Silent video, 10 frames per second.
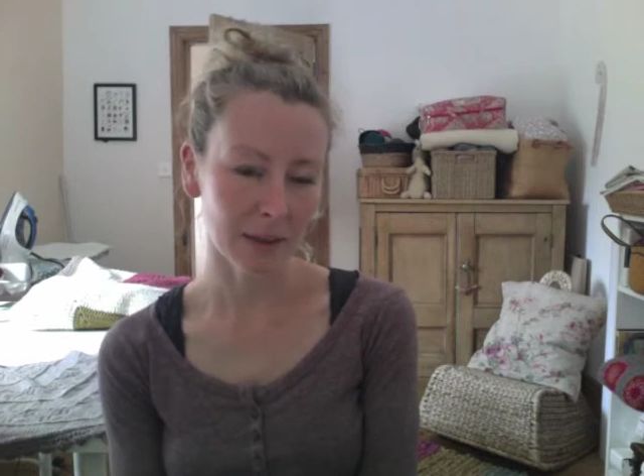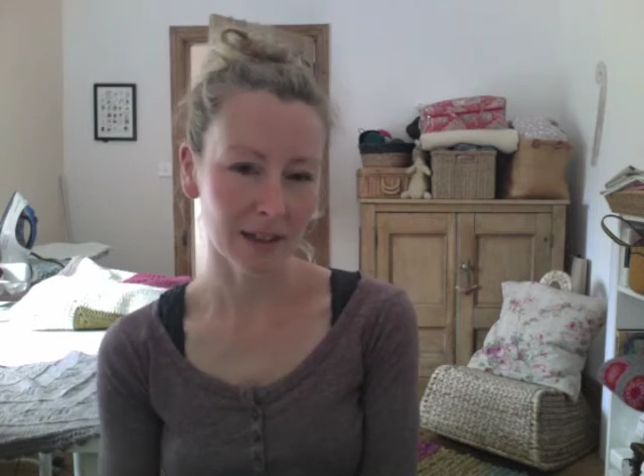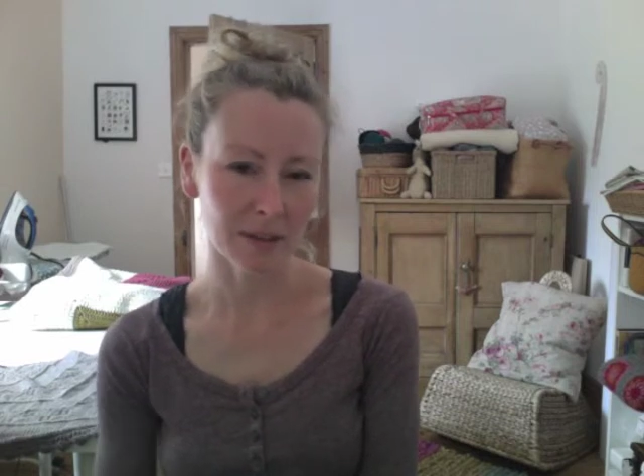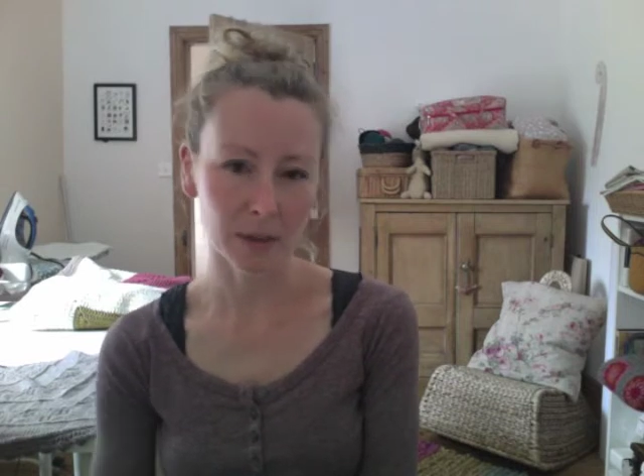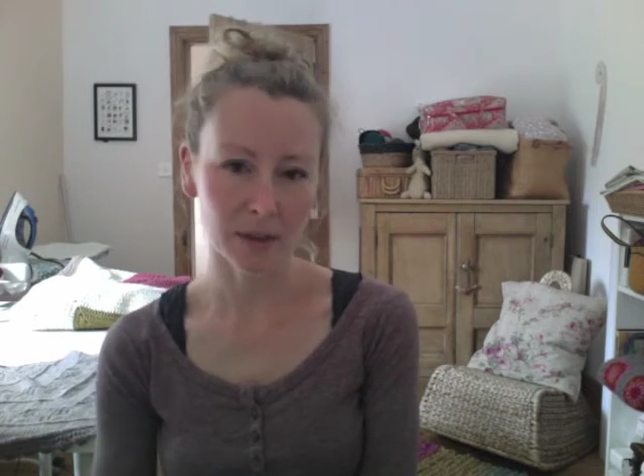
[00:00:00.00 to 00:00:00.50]

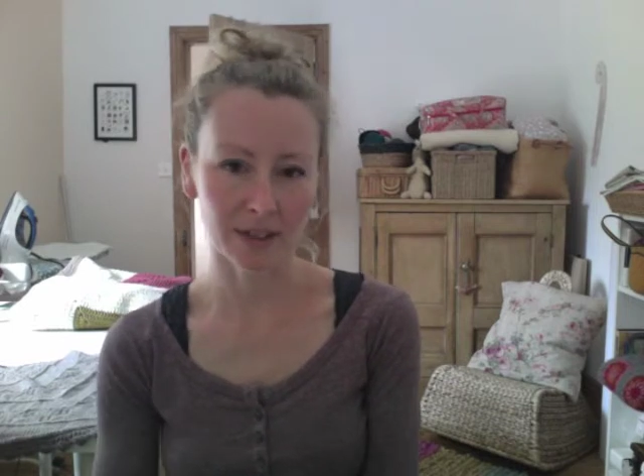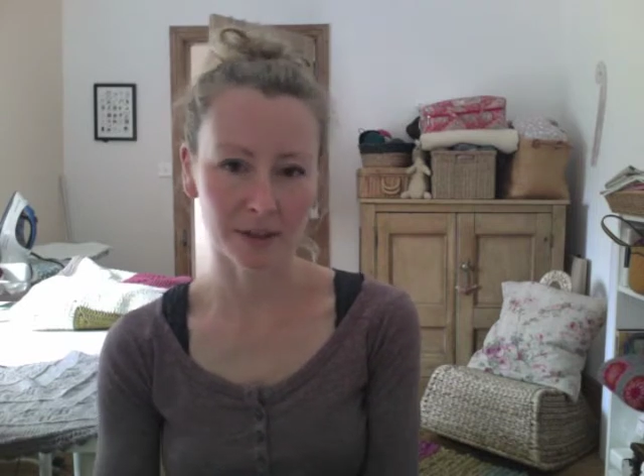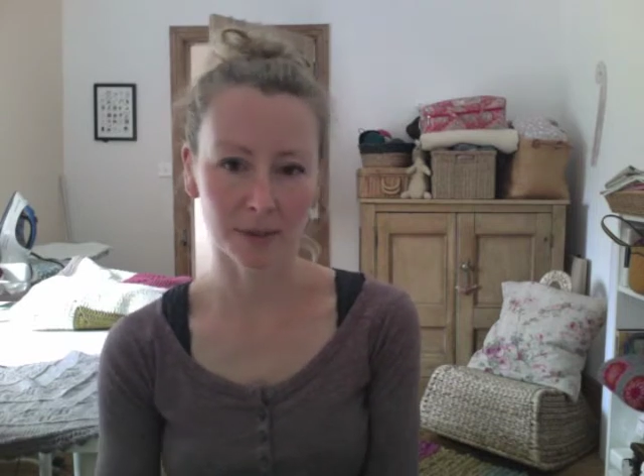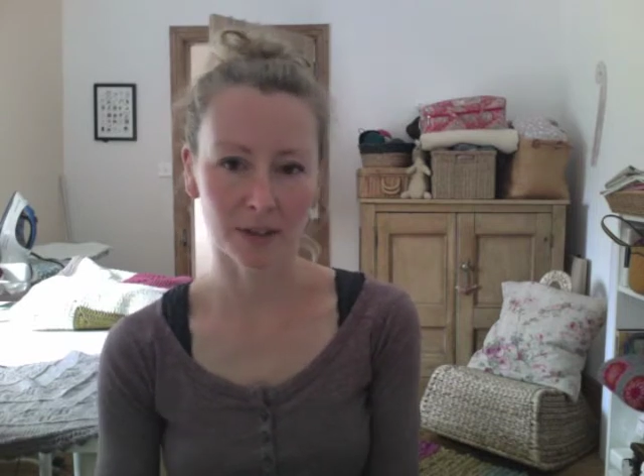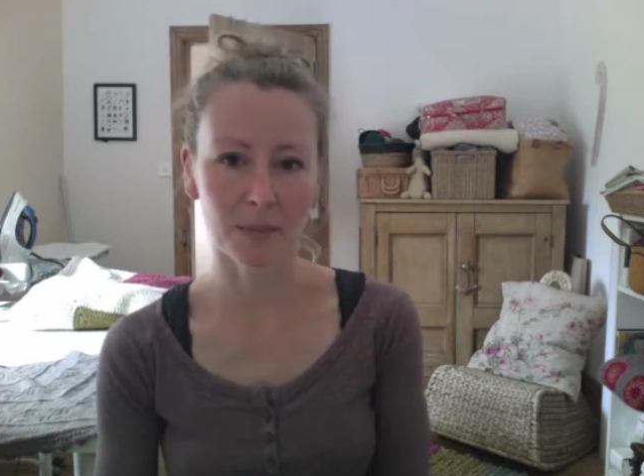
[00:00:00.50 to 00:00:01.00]
last podcast
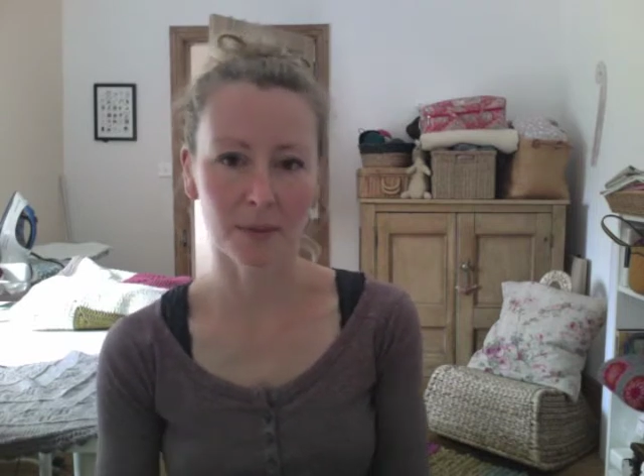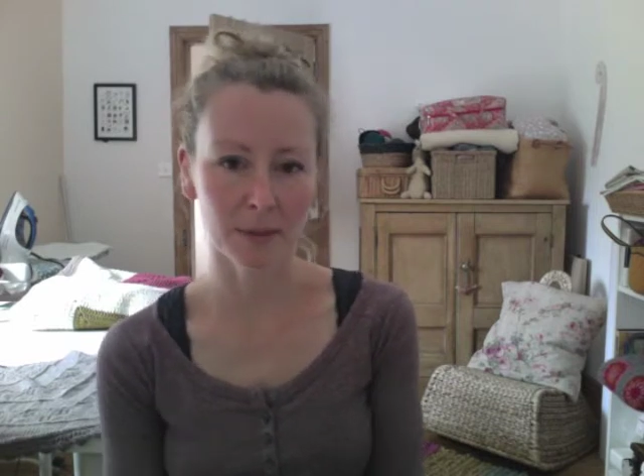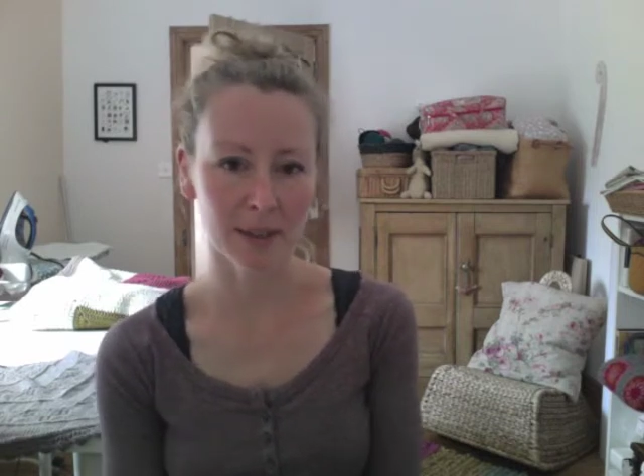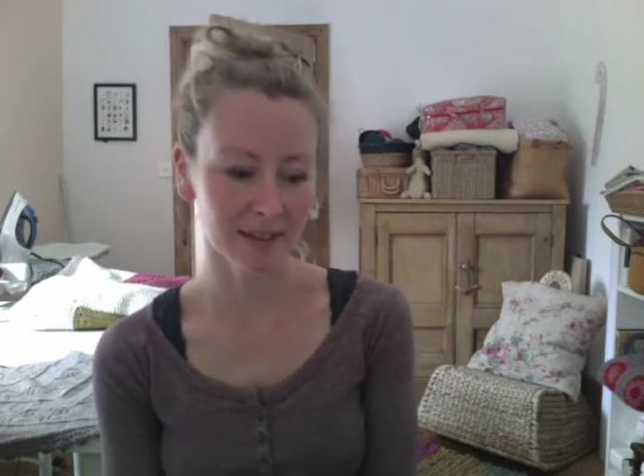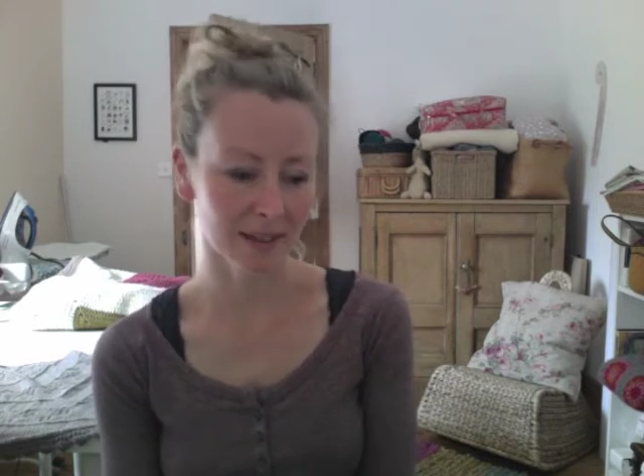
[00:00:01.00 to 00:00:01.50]
was a couple of
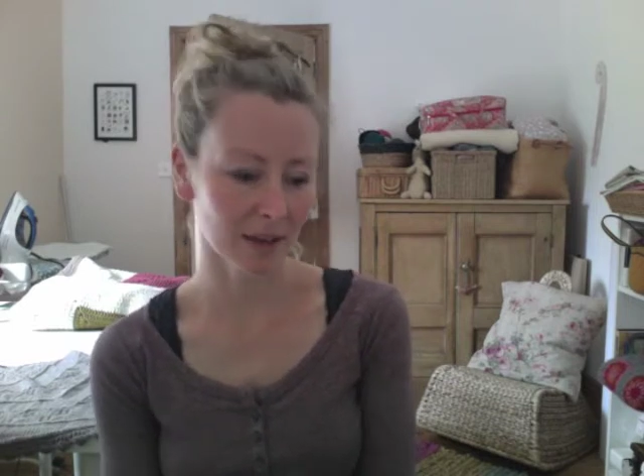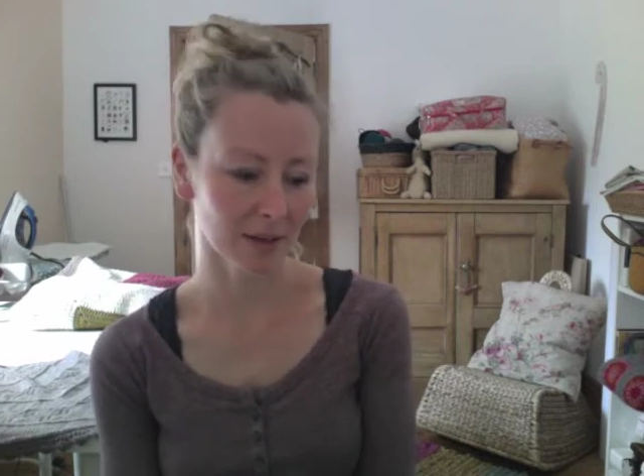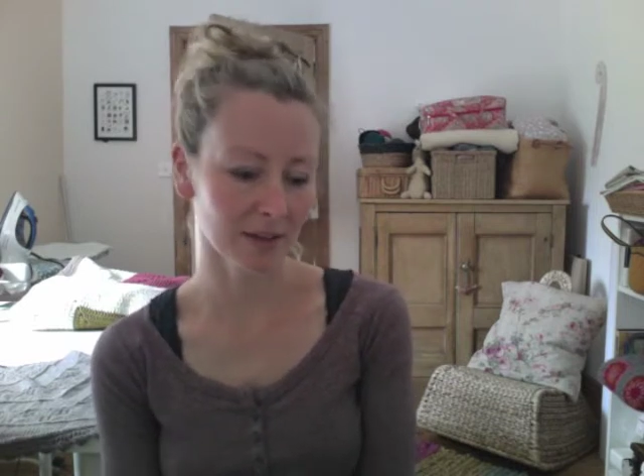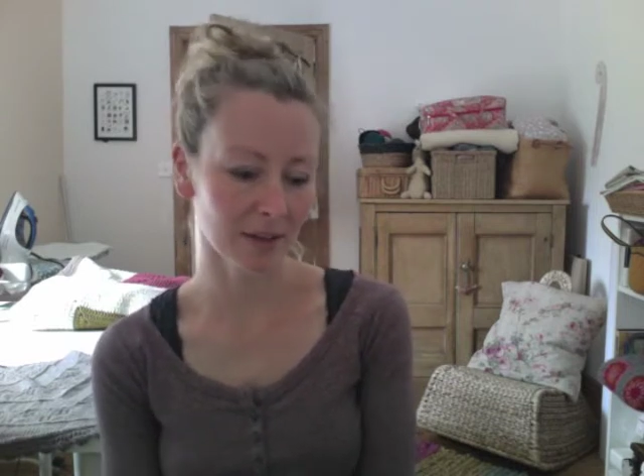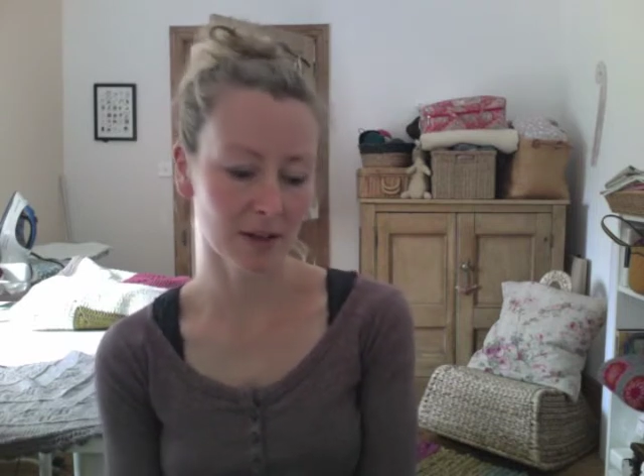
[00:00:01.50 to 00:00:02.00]
weeks ago,
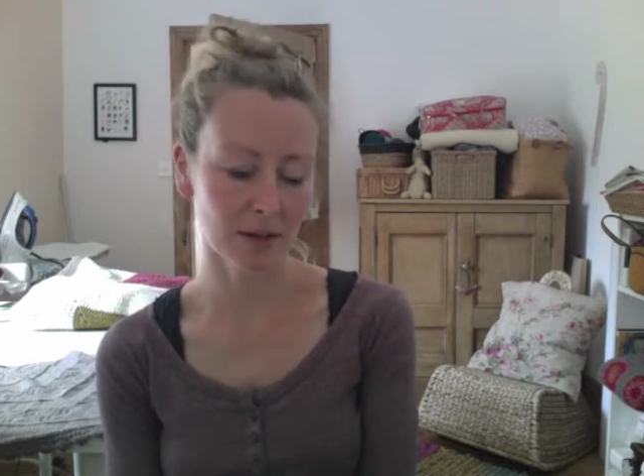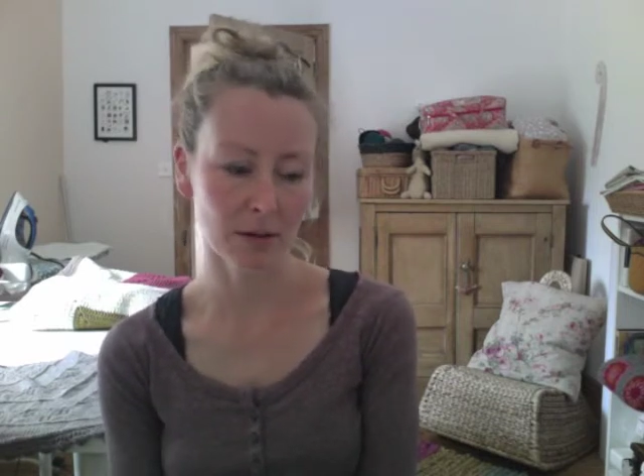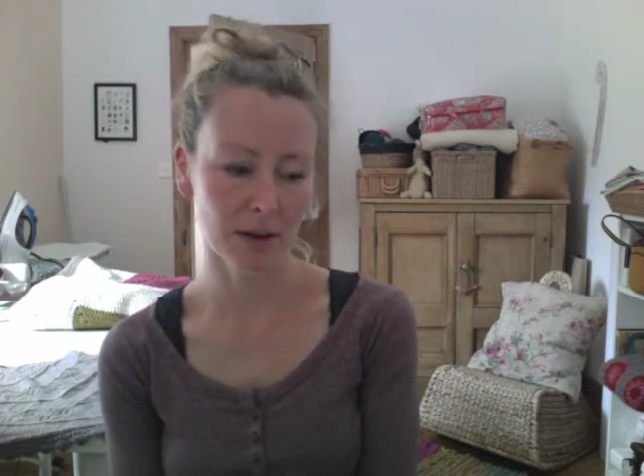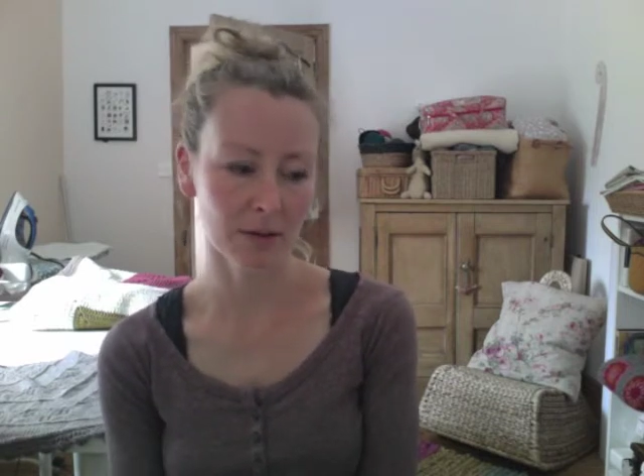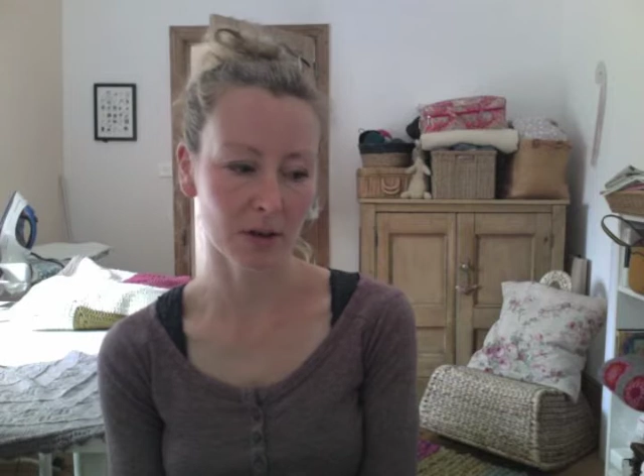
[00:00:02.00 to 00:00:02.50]
so
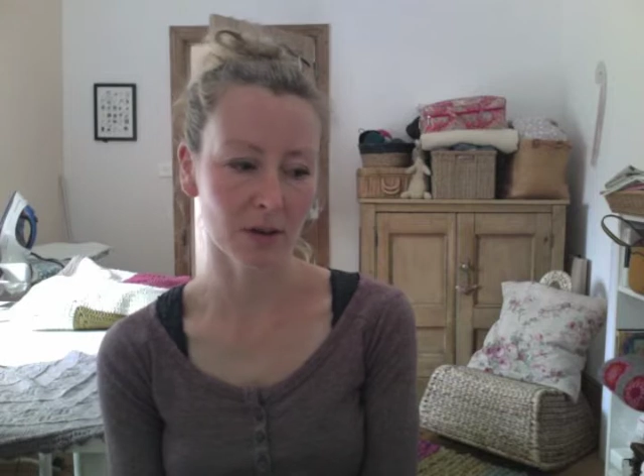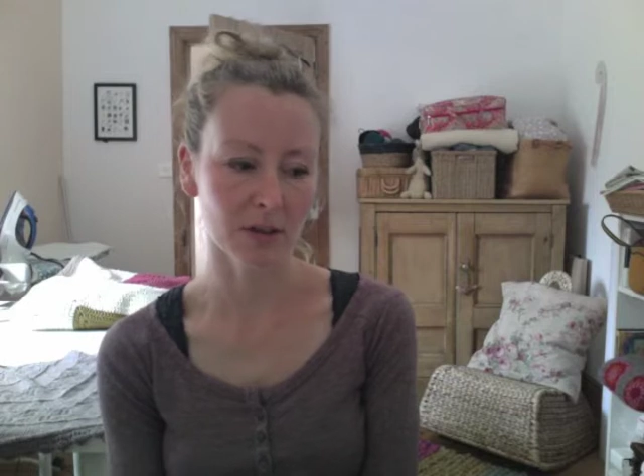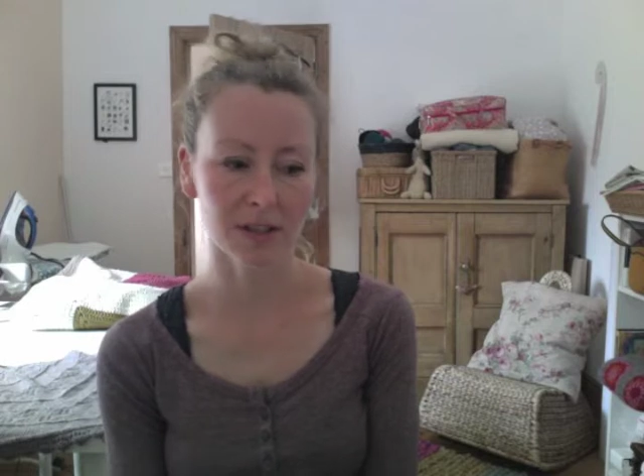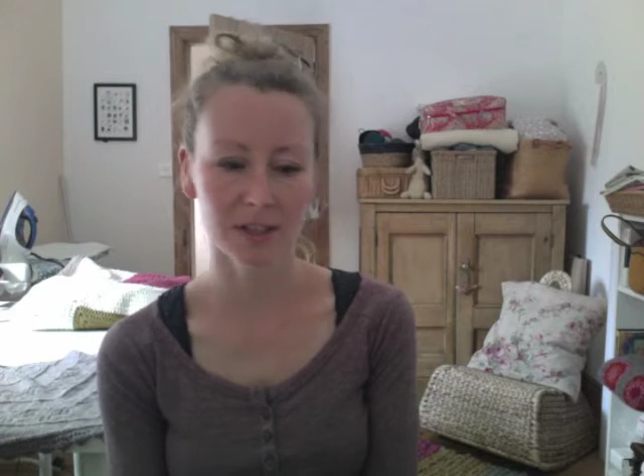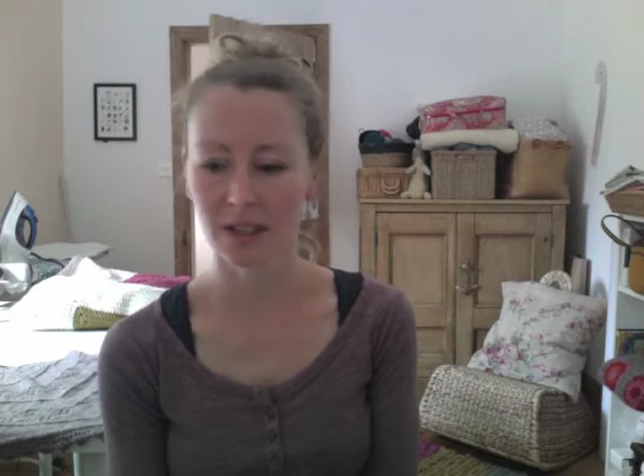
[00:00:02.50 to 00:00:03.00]
I've
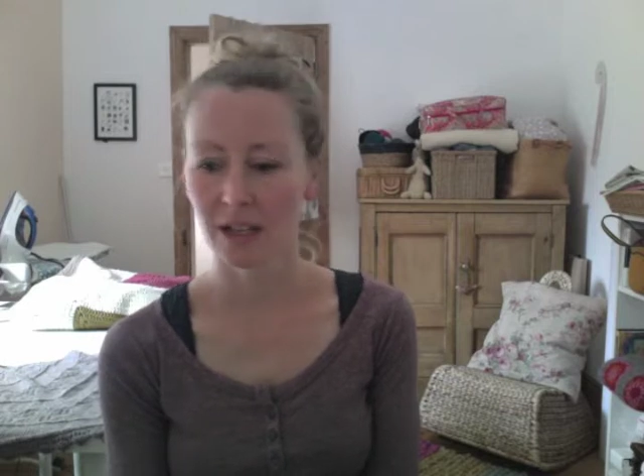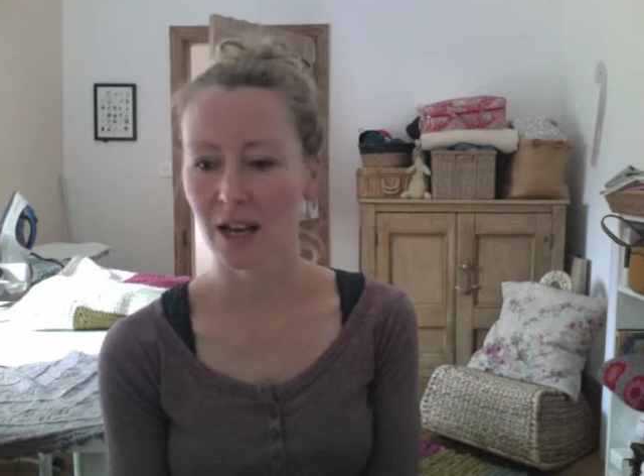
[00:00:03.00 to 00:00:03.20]
got